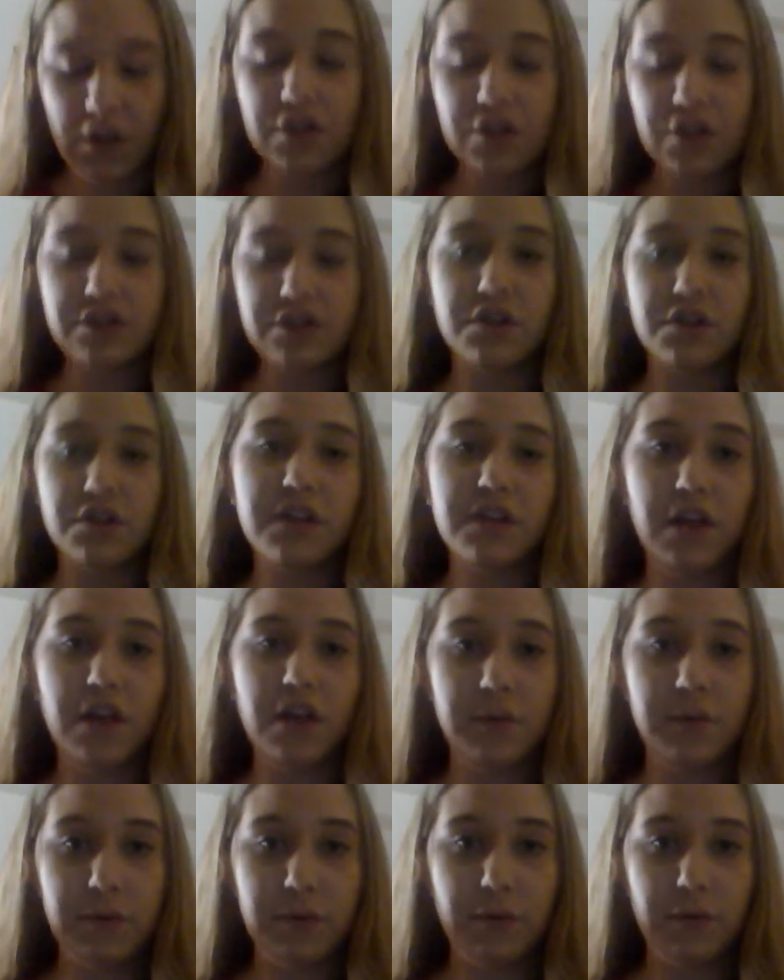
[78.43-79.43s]
Slowly all
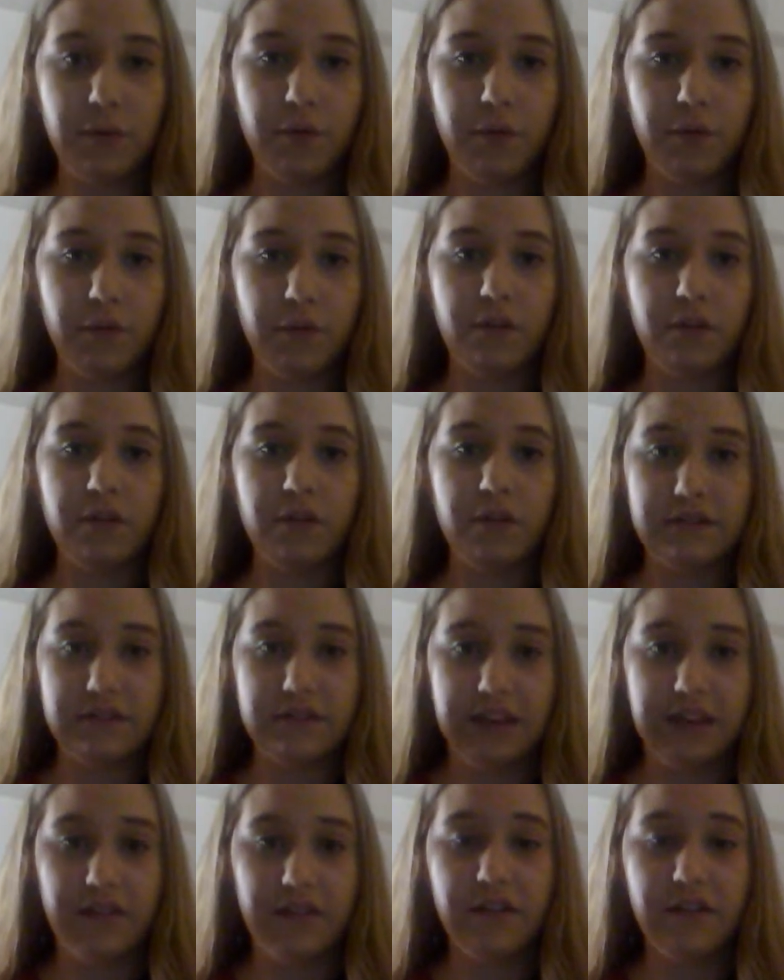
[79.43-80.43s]
the people
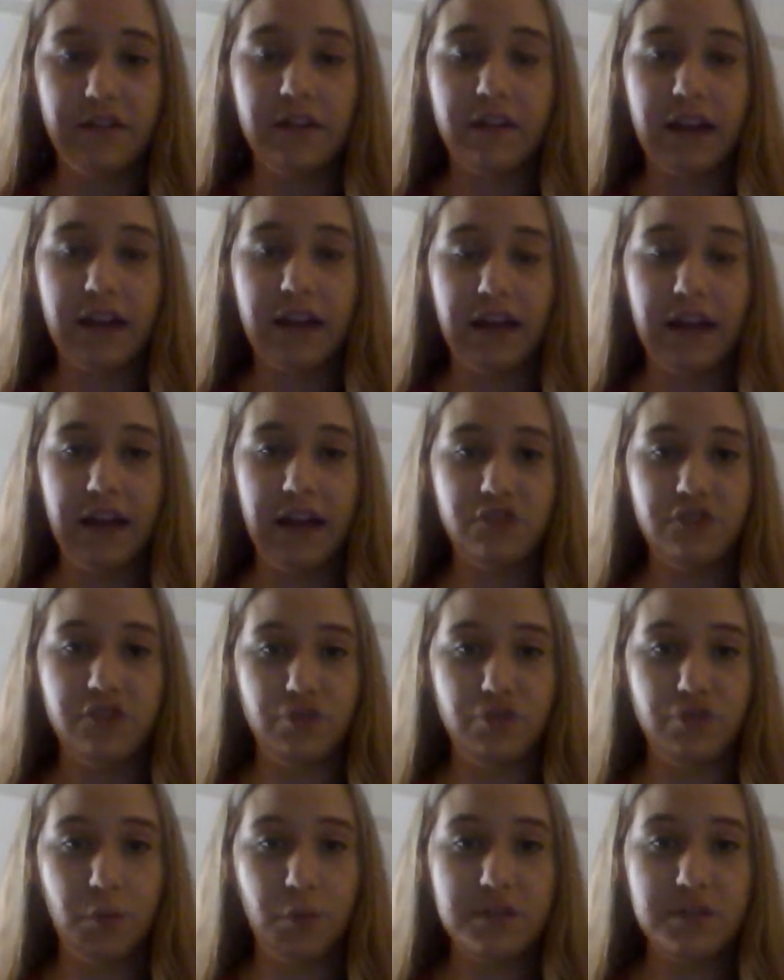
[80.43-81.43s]
leave
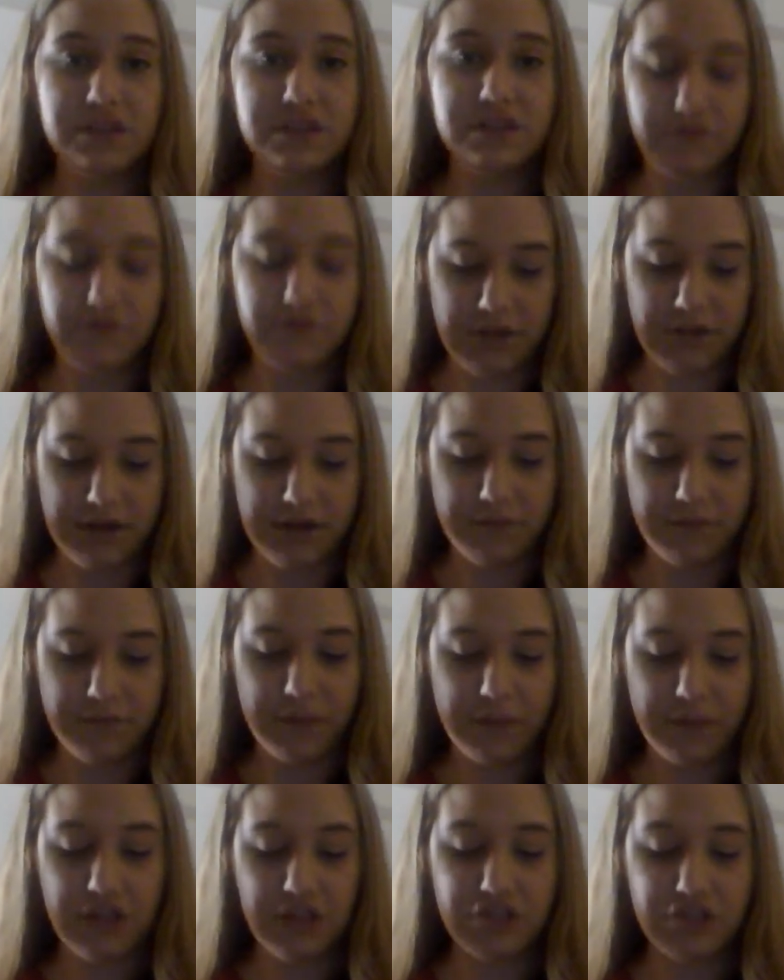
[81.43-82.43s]
and the woman is freed,
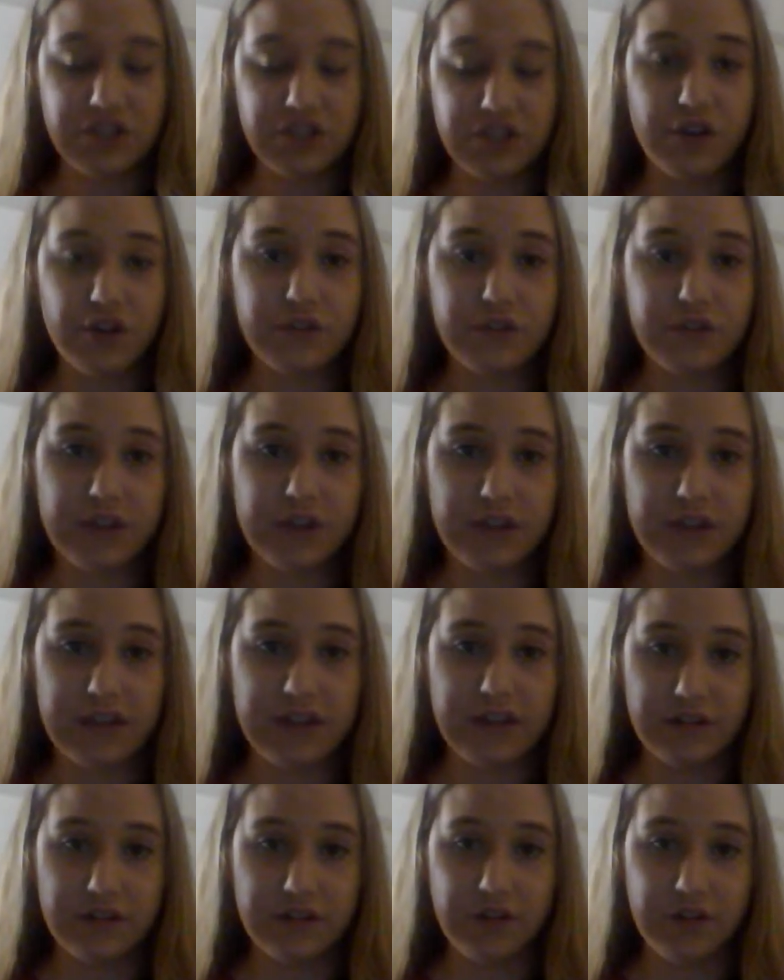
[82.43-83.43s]
and Jesus goes to her and
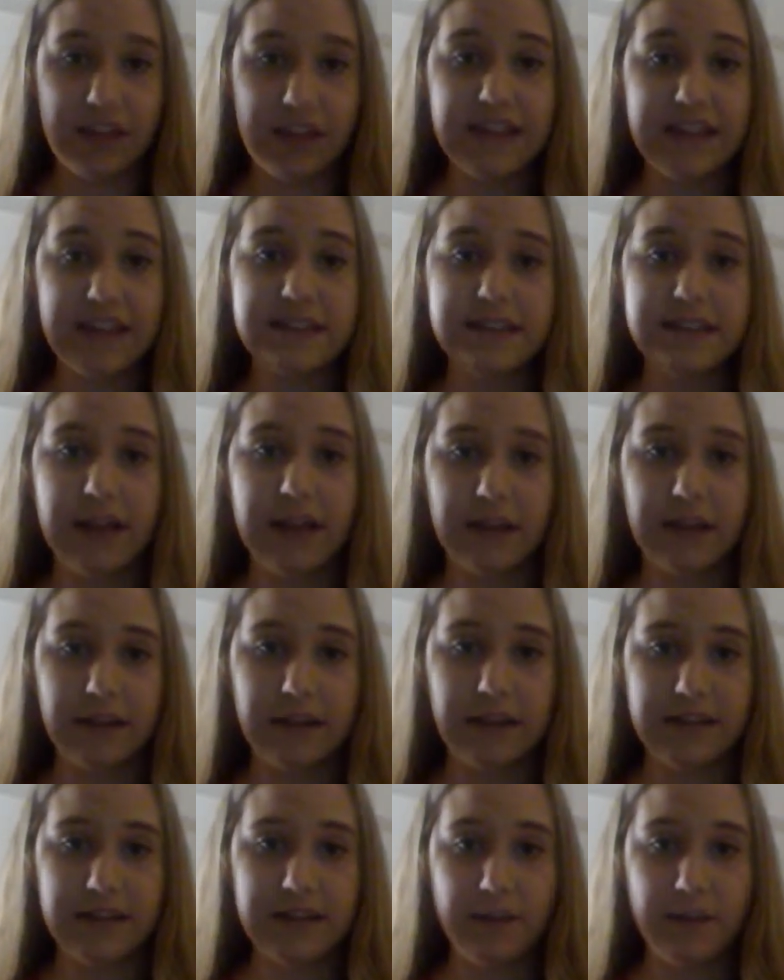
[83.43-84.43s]
tells her that he is not going
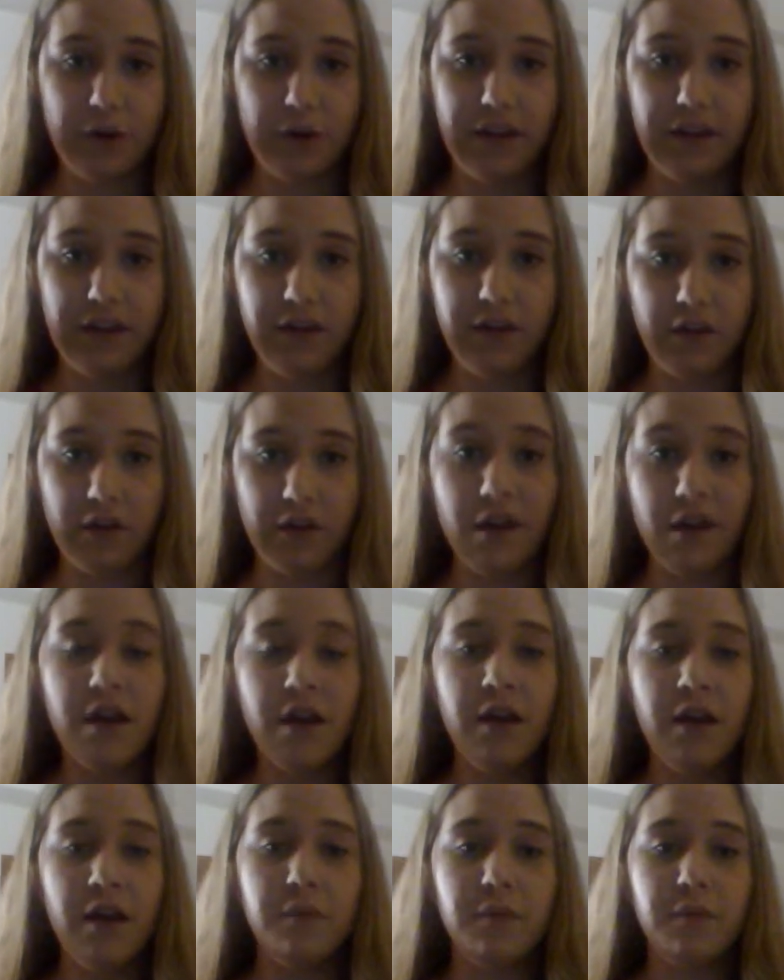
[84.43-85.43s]
to condemn her either
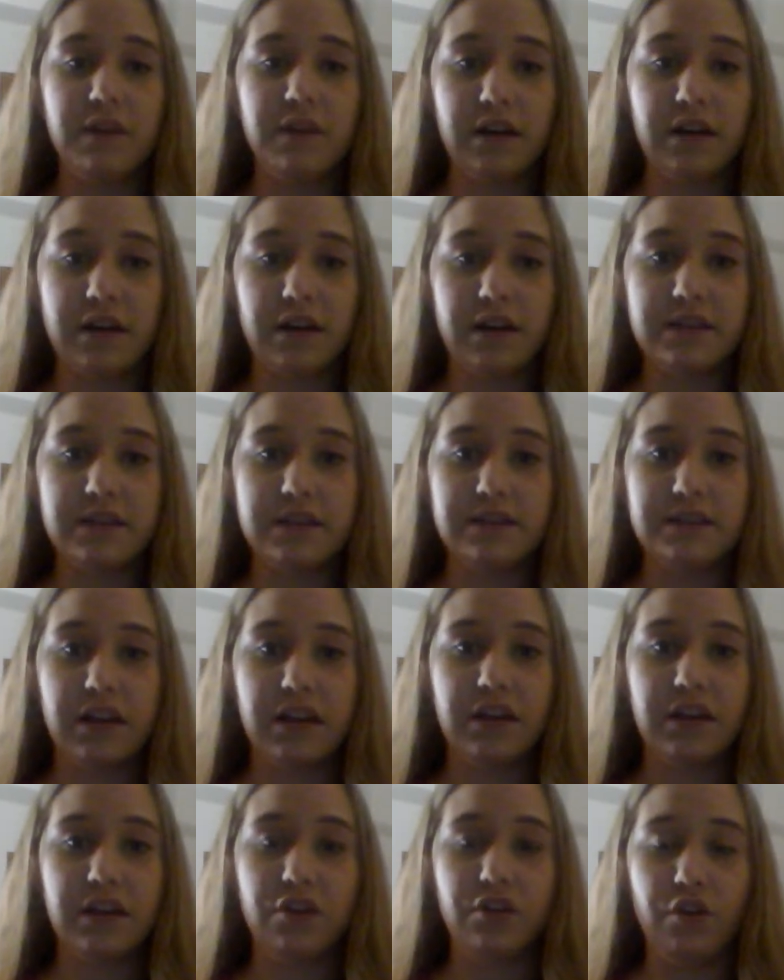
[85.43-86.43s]
because,
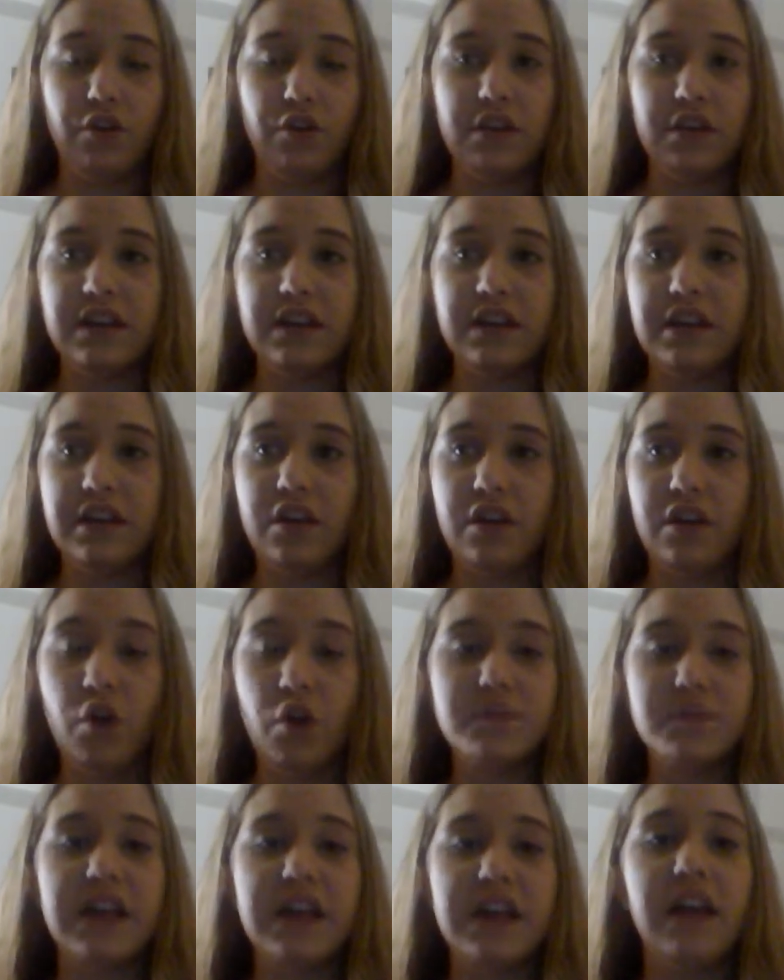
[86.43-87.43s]
he in
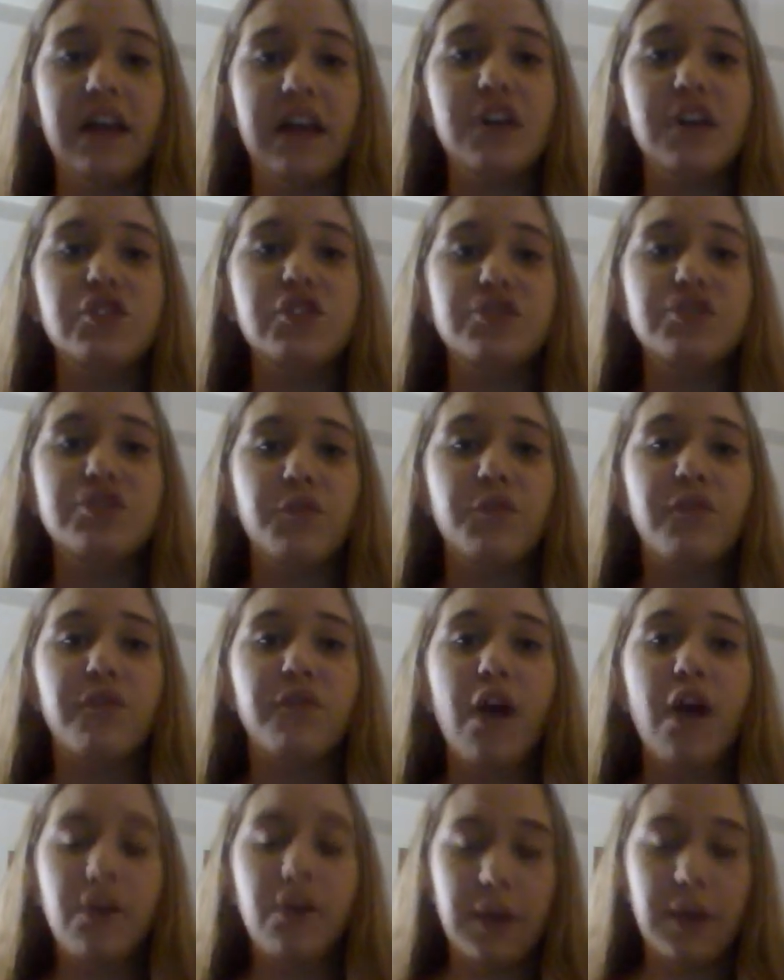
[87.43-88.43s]
hopes that she will
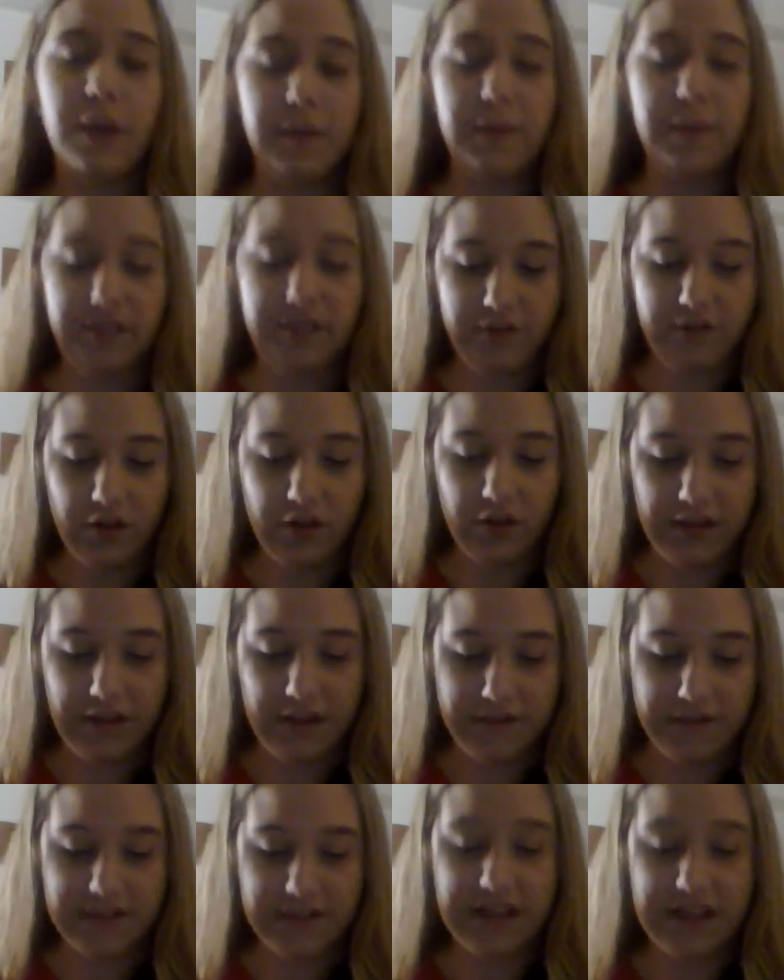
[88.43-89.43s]
follow him and leave her
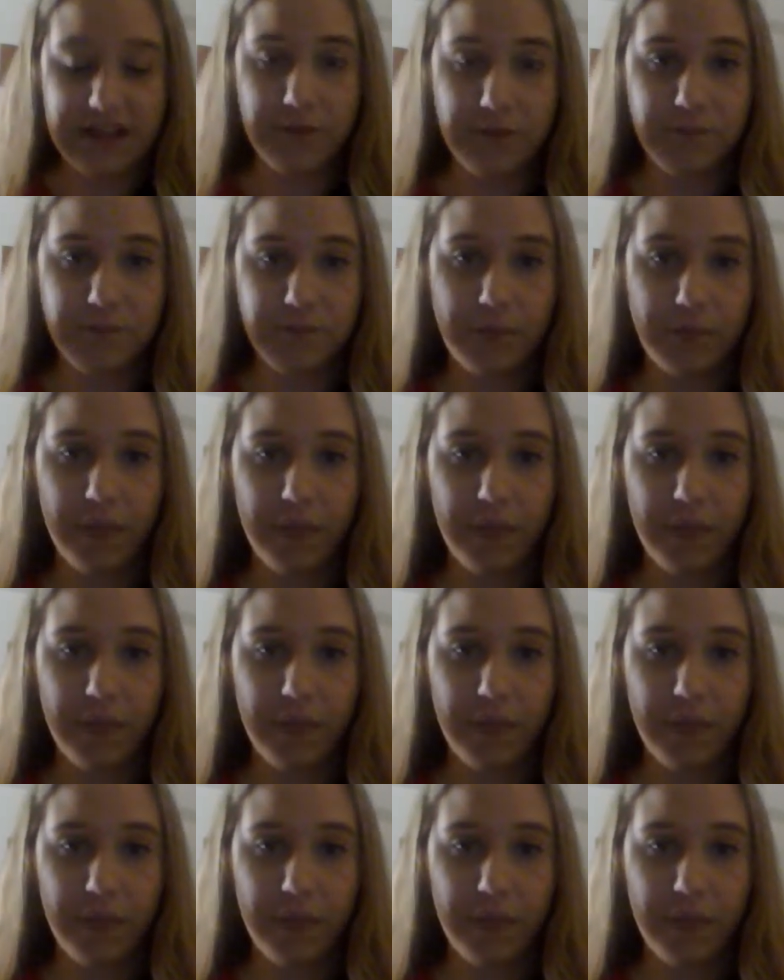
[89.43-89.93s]
life of sin.